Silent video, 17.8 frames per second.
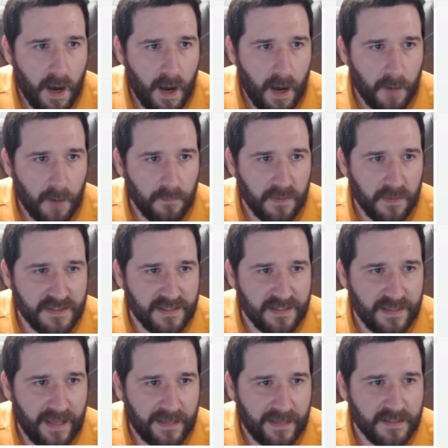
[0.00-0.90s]
I'm going to
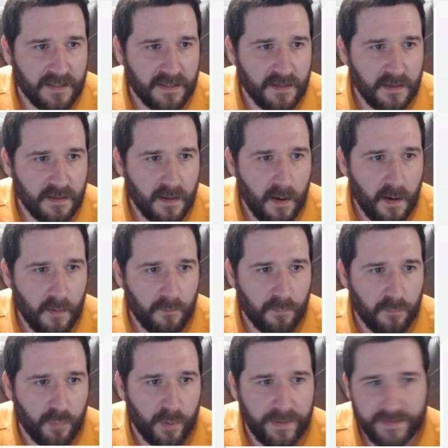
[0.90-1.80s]
select
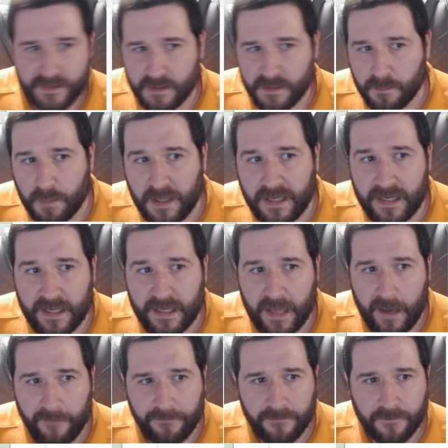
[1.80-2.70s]
Print to
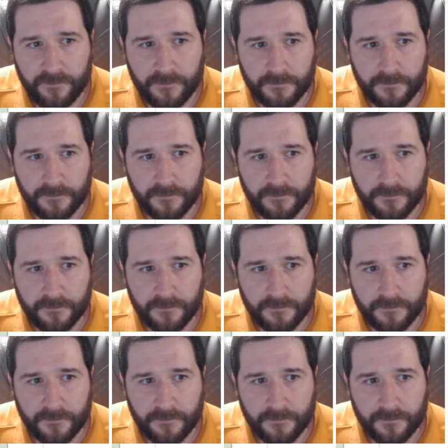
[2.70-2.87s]
PDF.